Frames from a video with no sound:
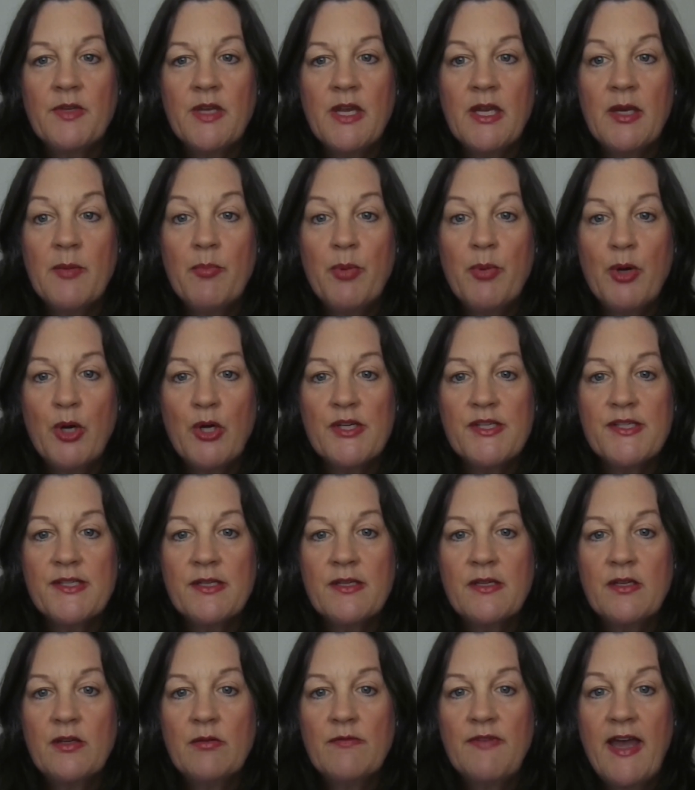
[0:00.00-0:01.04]
in
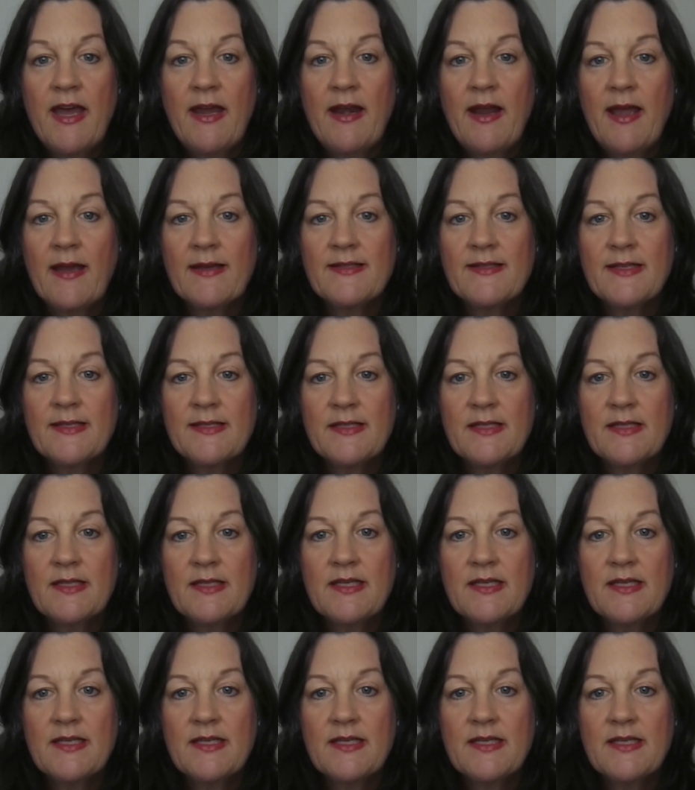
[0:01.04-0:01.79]
person who've had access to